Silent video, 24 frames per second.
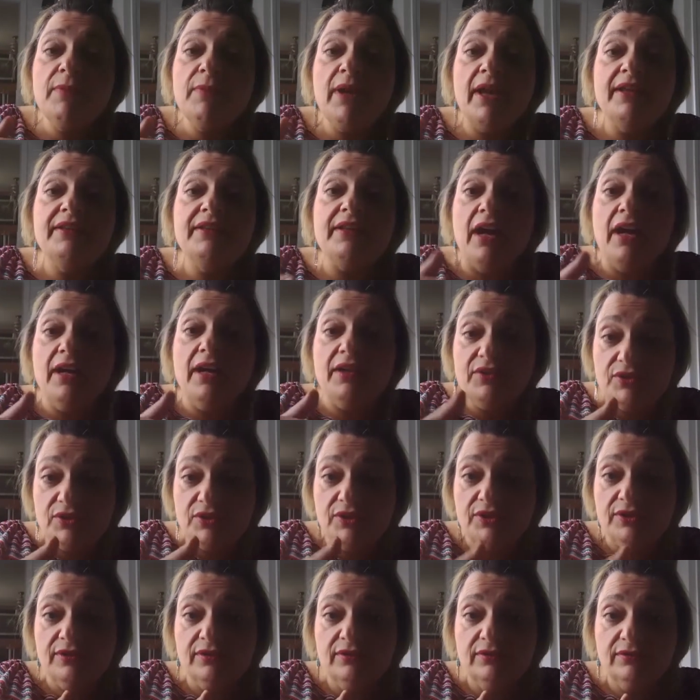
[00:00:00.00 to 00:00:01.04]

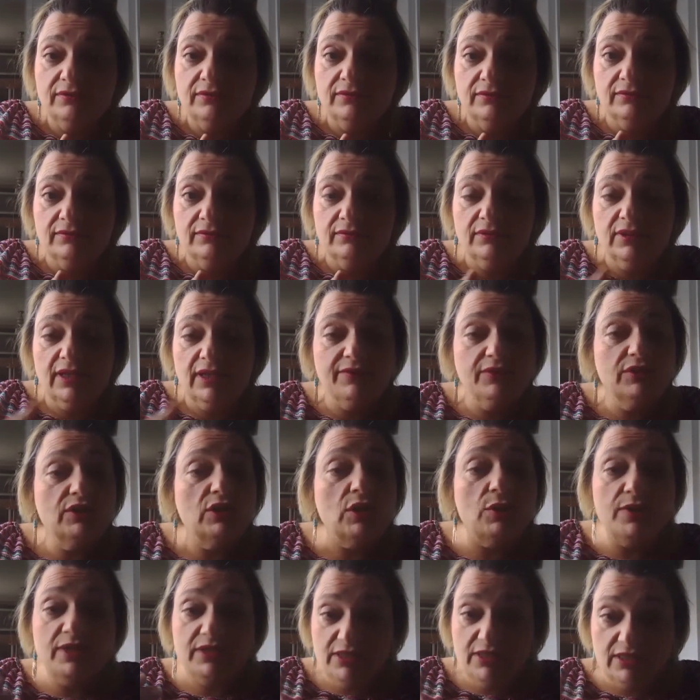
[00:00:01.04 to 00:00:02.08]
doctor, even though
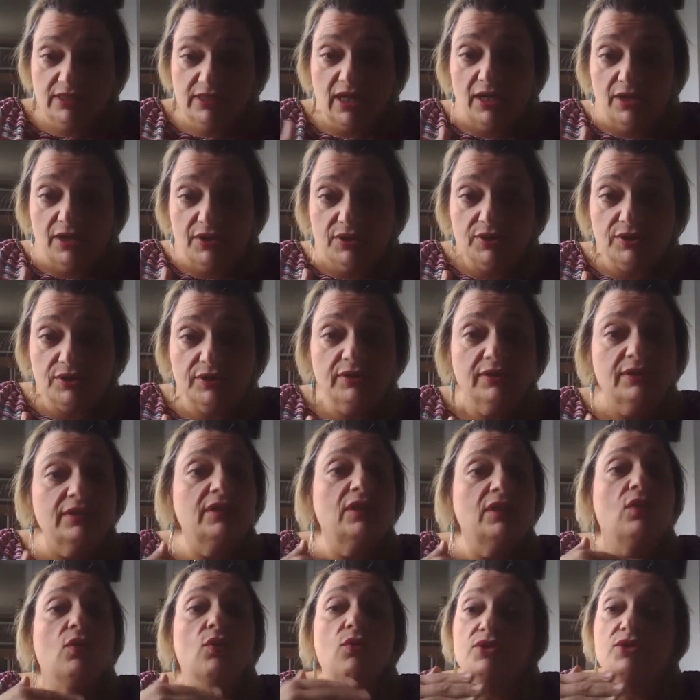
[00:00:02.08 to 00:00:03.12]
he's a doctor,
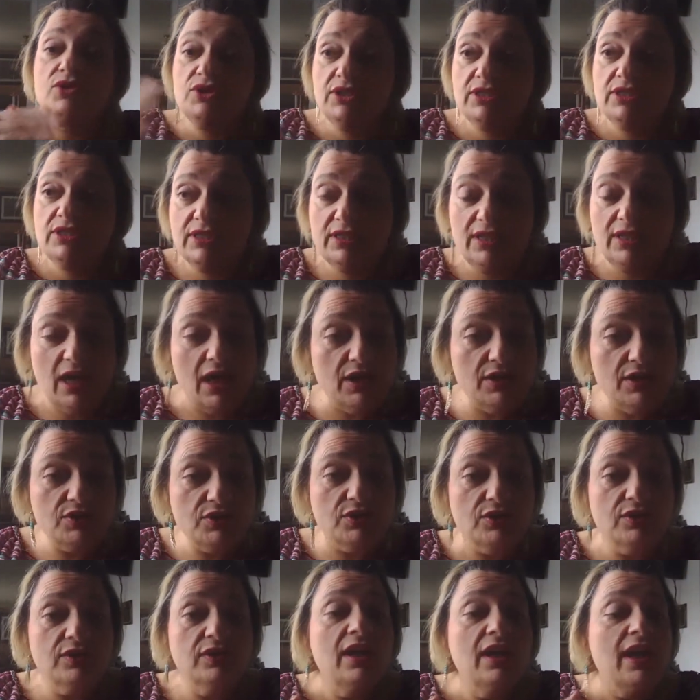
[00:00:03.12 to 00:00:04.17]
or she's a
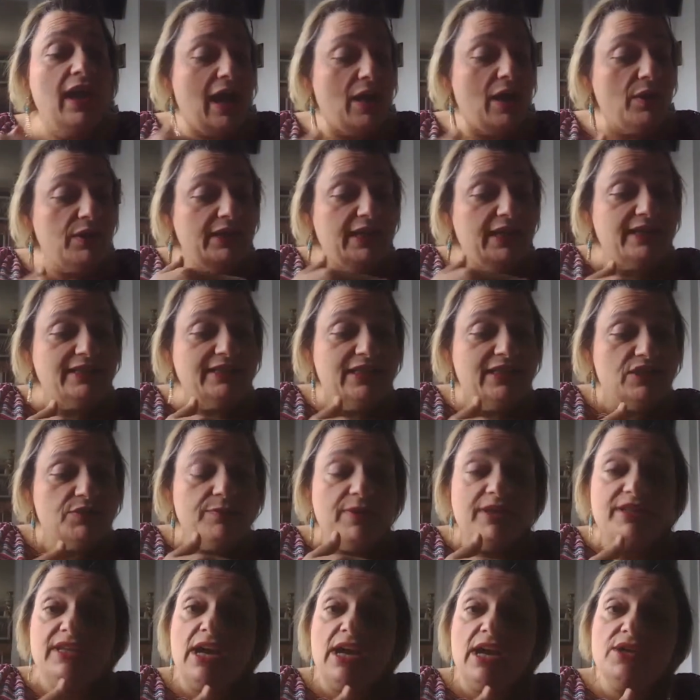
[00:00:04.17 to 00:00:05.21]
doctor, how can I teach my
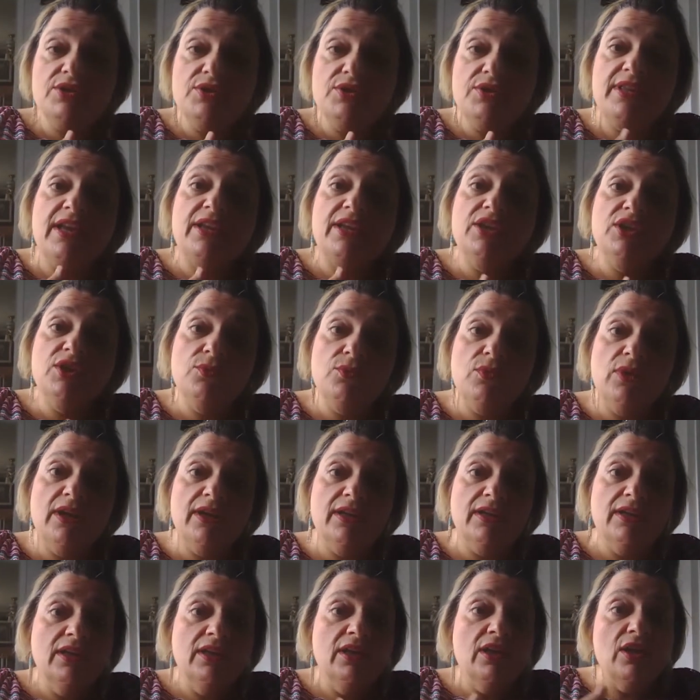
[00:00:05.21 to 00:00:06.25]
doctor that, you know what?
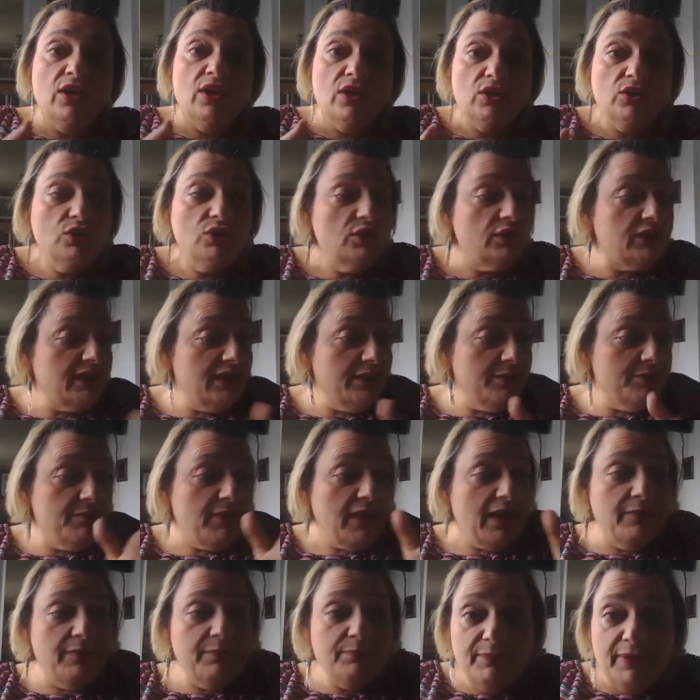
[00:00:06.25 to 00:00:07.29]
Look at
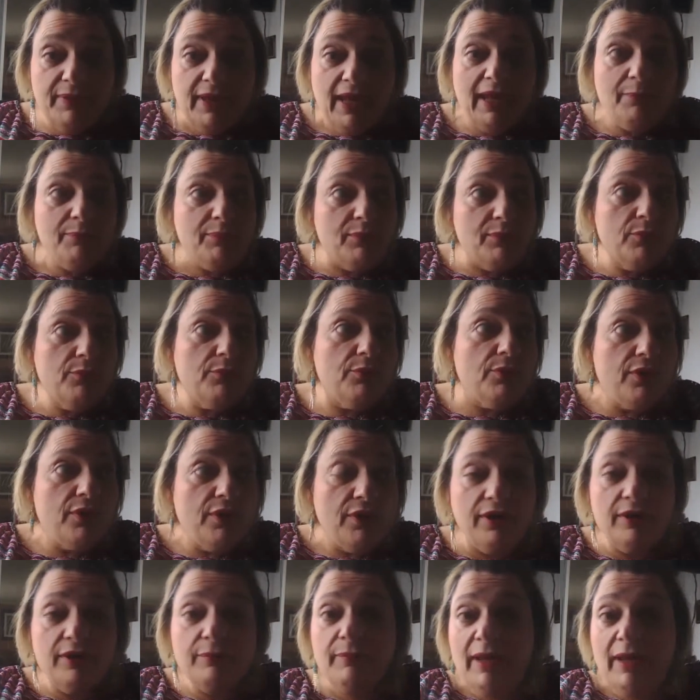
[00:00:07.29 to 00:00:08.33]
my
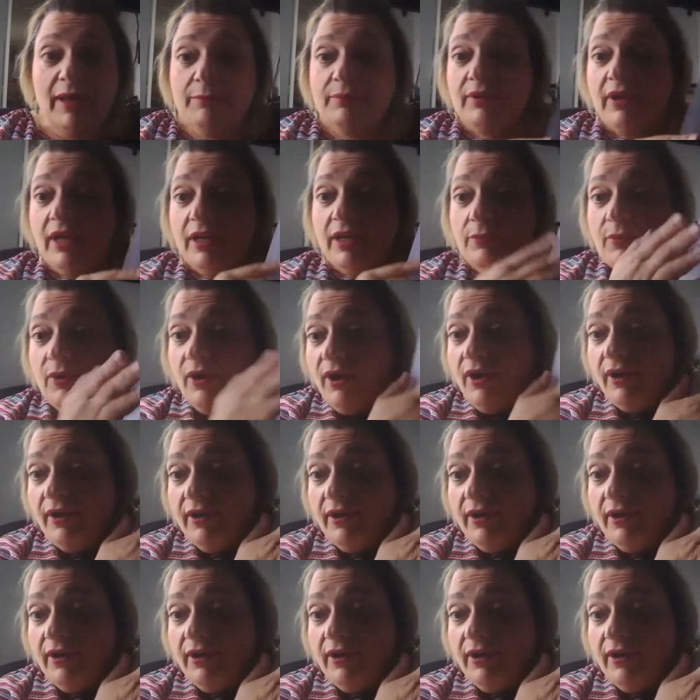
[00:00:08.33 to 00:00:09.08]
paperwork, my blood work,